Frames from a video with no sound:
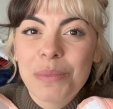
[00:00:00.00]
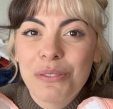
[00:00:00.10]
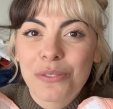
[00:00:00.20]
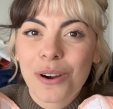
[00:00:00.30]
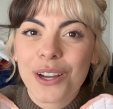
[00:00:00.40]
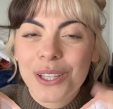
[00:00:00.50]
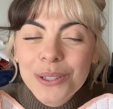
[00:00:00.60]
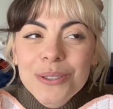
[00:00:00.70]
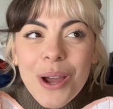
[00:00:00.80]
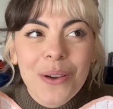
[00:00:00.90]
before,
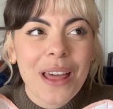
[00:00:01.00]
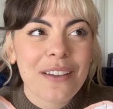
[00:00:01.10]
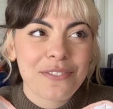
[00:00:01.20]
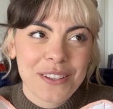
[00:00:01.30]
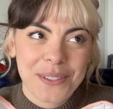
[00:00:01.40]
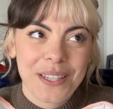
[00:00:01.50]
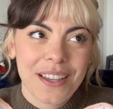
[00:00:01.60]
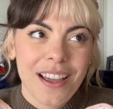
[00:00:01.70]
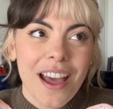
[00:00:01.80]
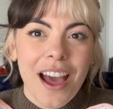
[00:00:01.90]
you know that feeling